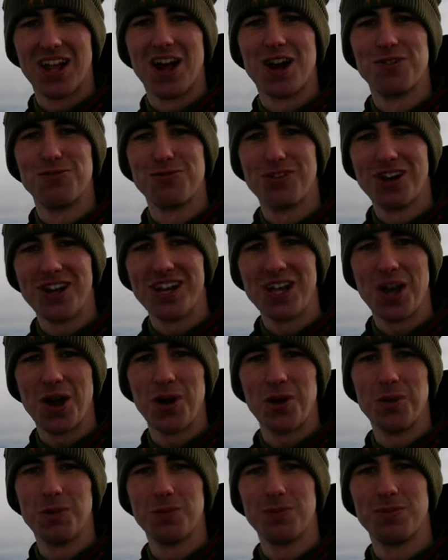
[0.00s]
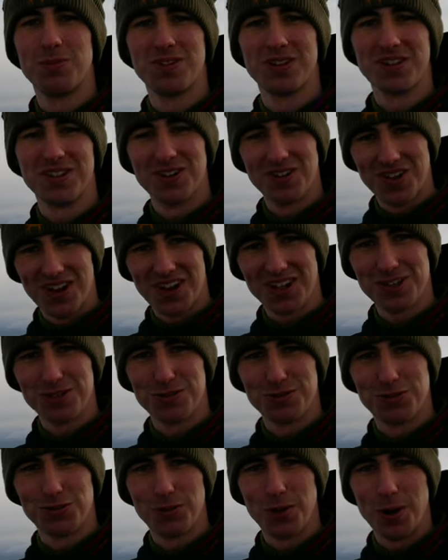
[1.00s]
I really hope you like
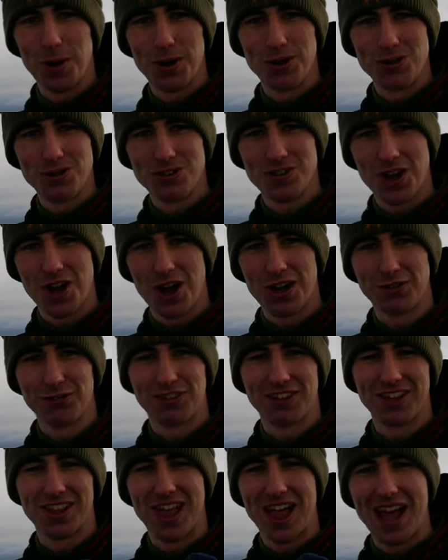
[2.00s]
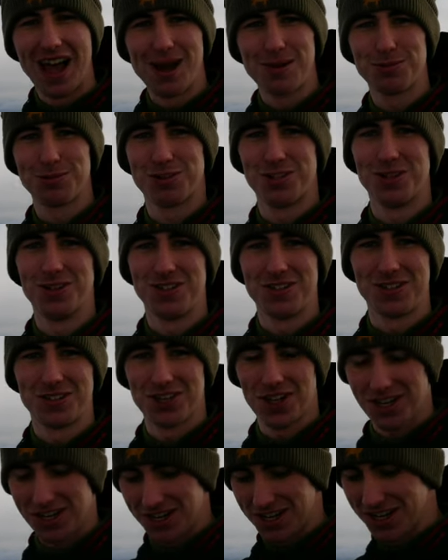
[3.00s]
those photos. I think they're absolutely
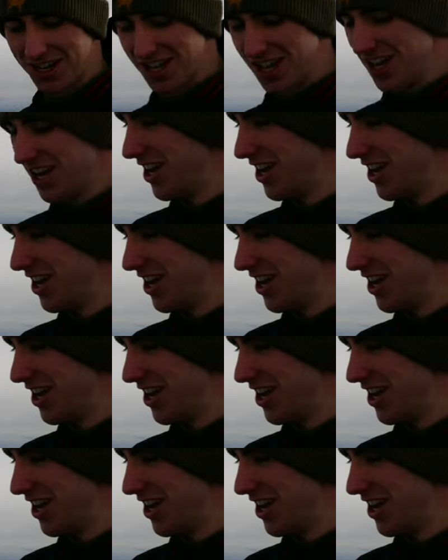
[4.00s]
stunning.